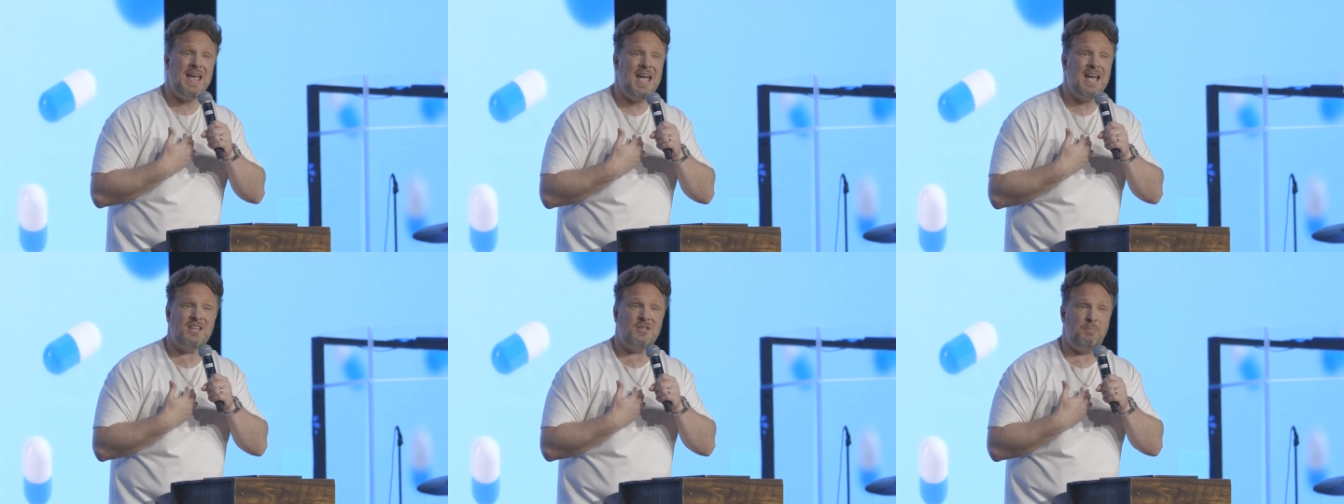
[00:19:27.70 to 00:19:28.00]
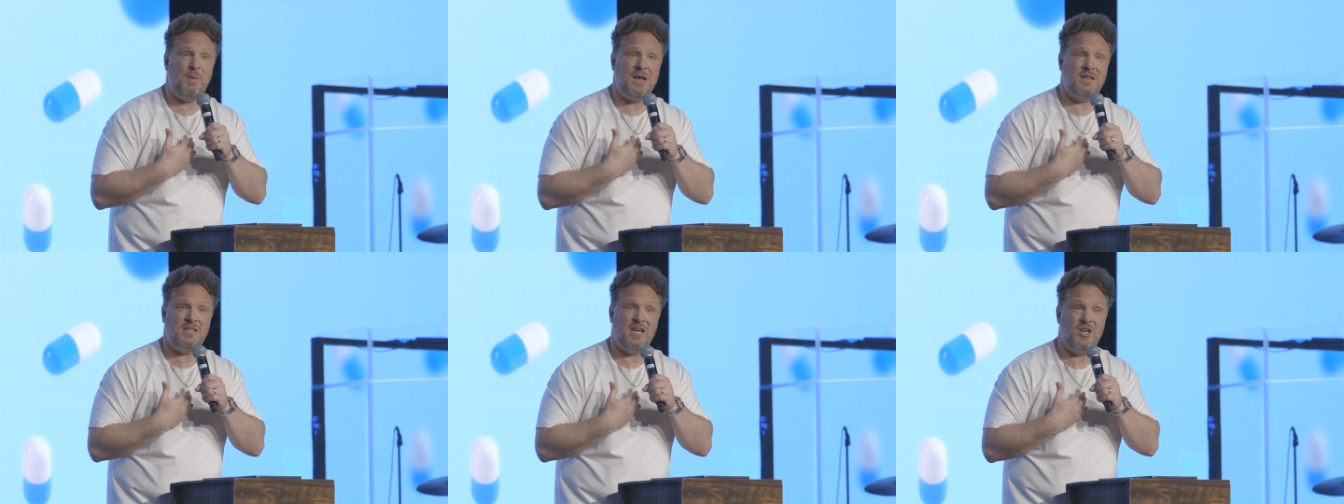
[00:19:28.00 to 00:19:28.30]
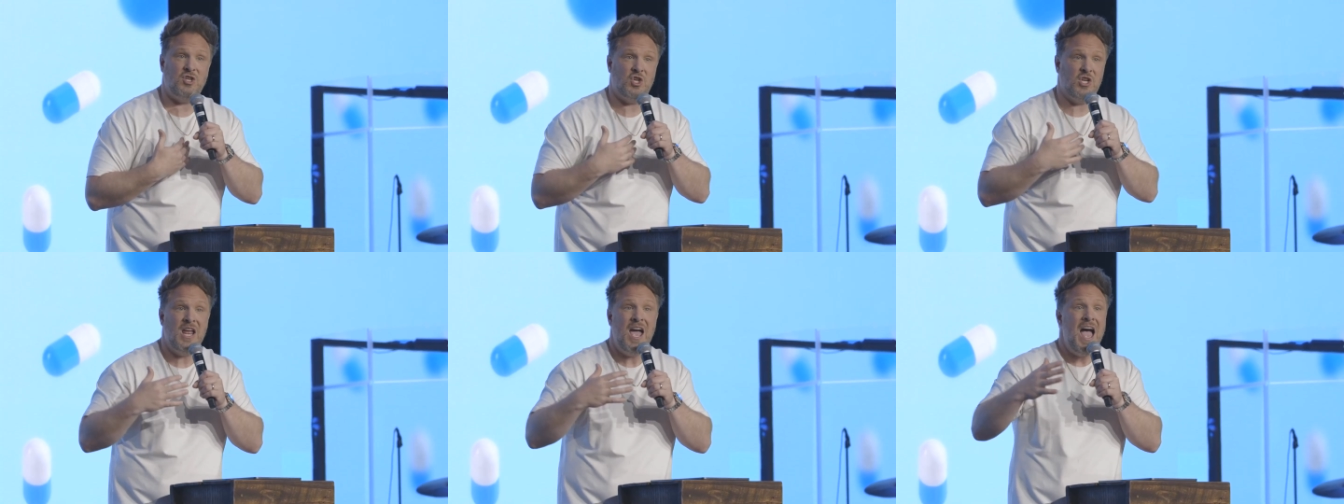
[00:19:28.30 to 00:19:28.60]

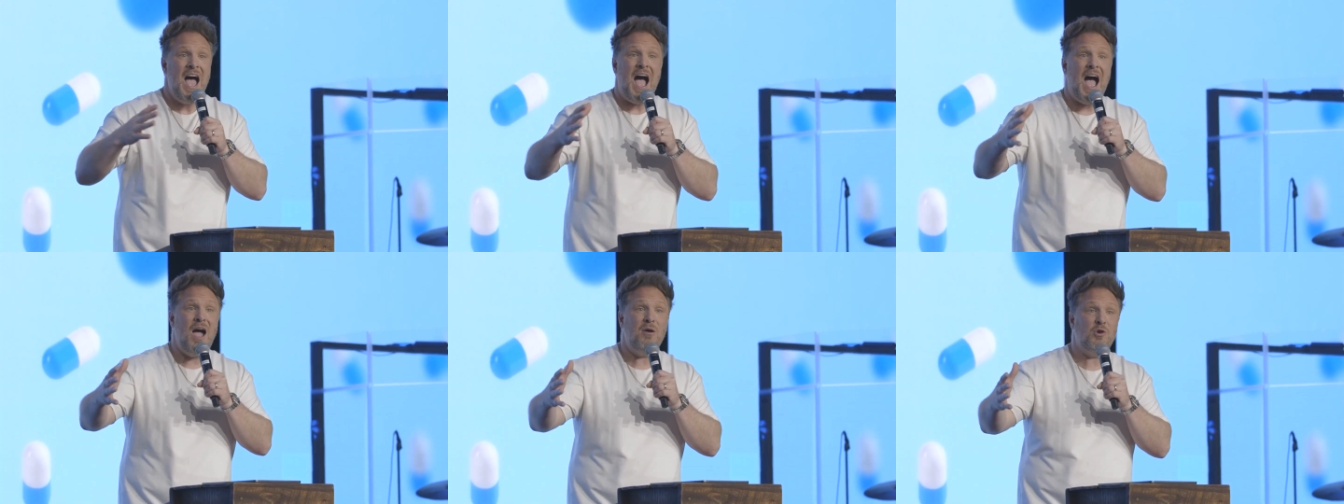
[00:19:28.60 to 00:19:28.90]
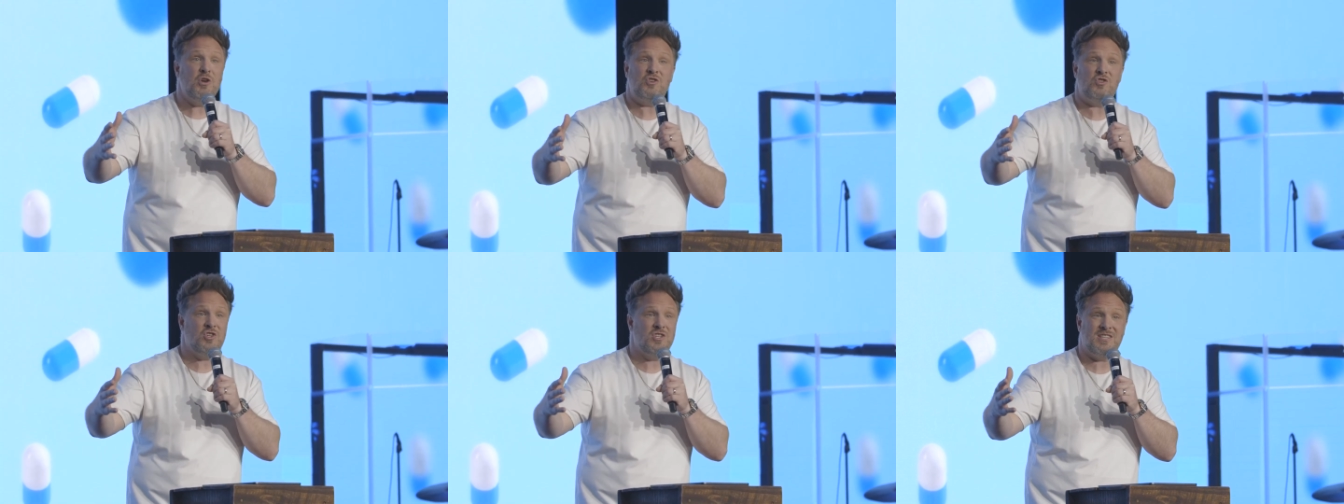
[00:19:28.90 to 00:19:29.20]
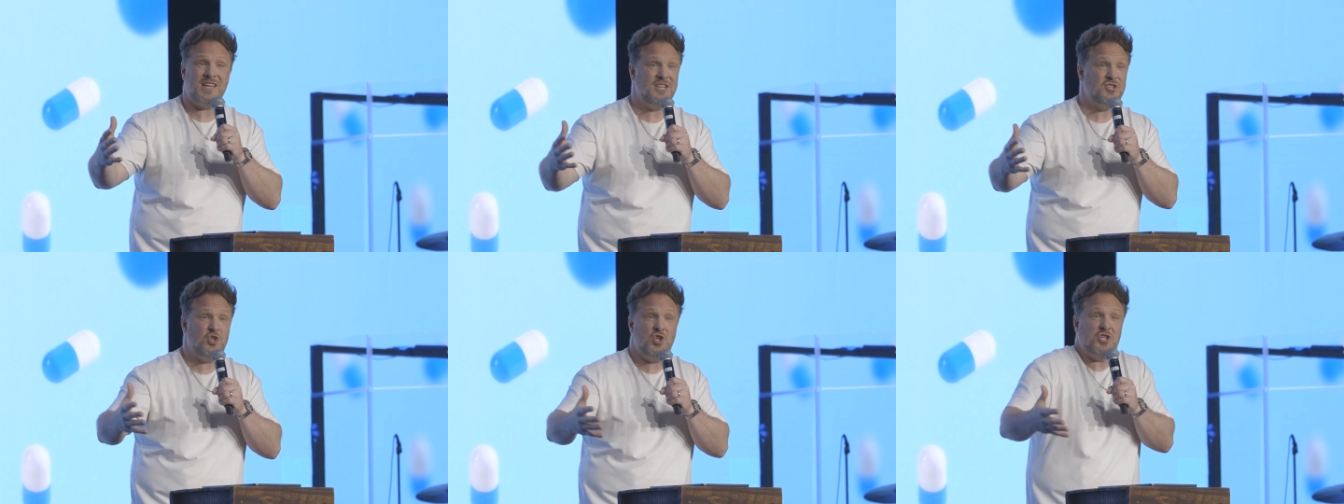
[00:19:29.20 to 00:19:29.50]
expectation. I was just
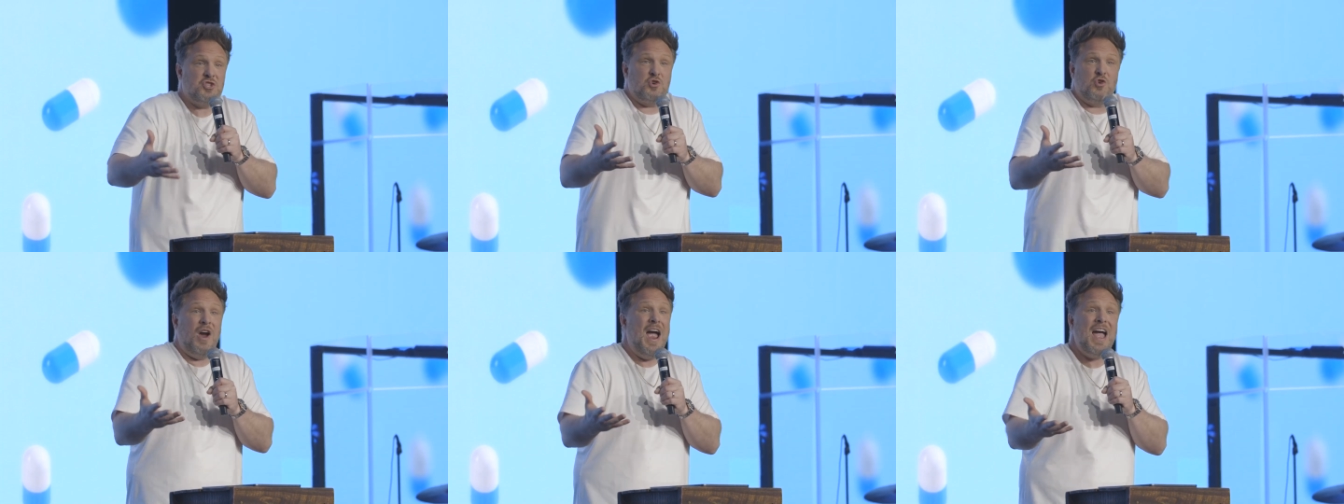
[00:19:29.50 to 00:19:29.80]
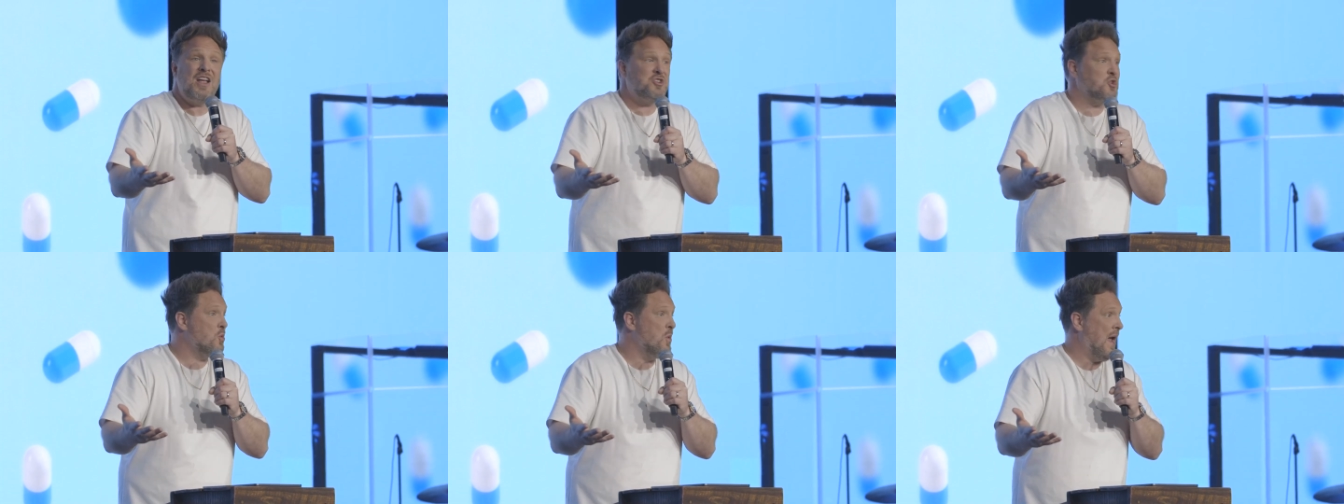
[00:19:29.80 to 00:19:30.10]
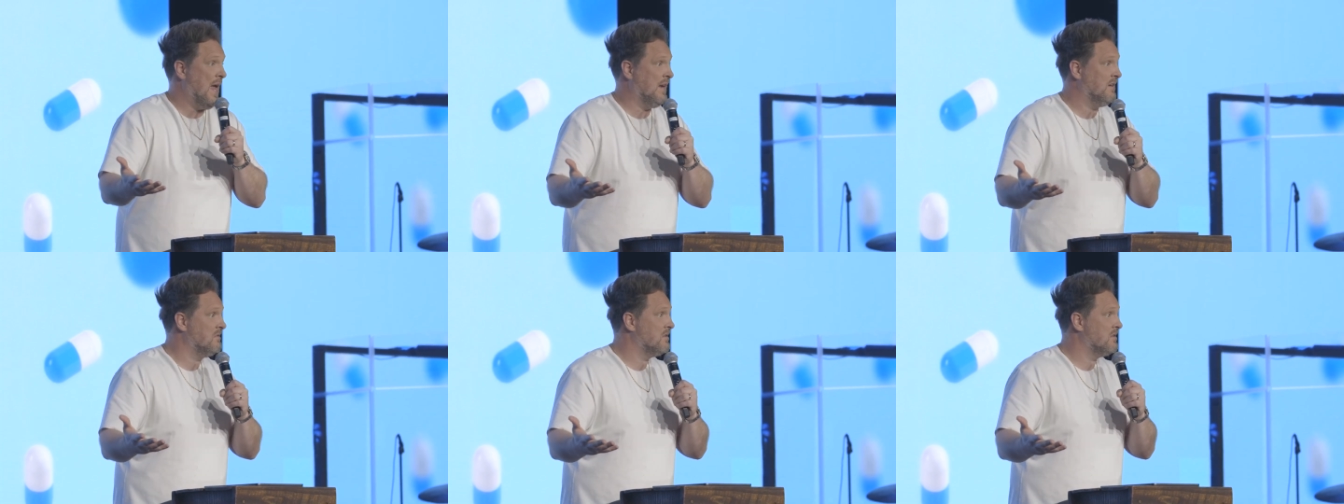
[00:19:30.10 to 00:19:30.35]
like, just graduate.